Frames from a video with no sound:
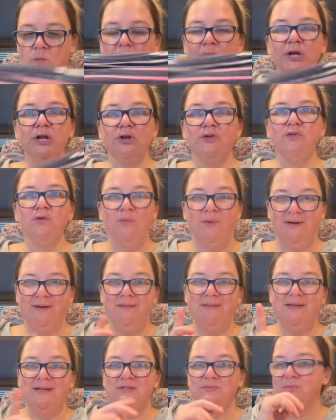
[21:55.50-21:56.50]
gonna do one of
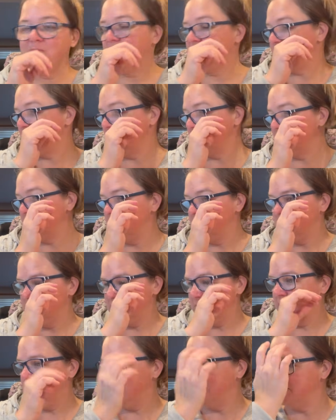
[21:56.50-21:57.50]
these projects in
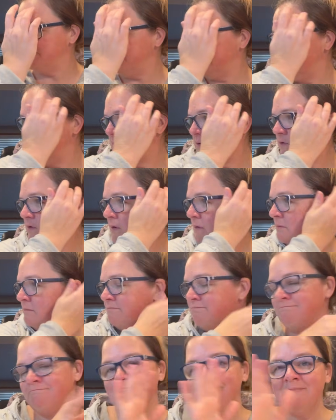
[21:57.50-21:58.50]
this video too.
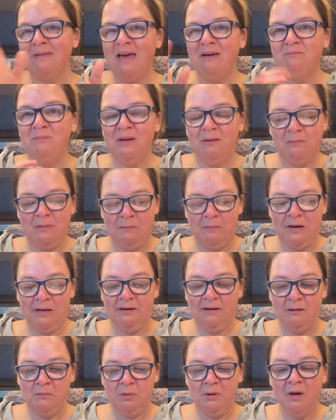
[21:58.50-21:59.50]
I've made my mind
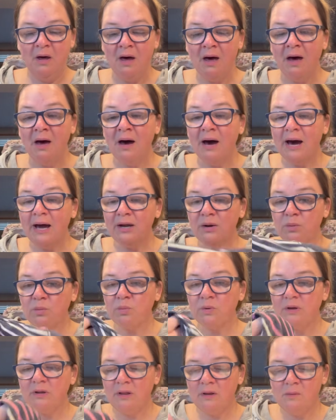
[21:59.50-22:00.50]
up. I
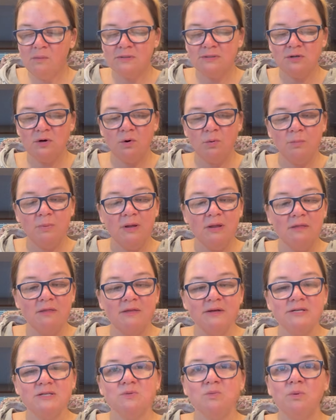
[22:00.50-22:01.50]
really was hoping
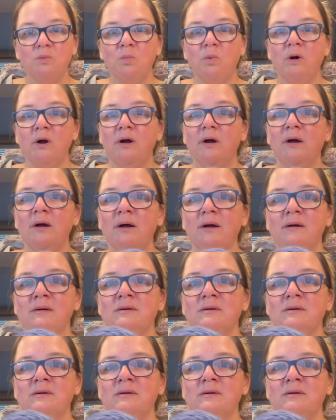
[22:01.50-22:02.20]
this would work,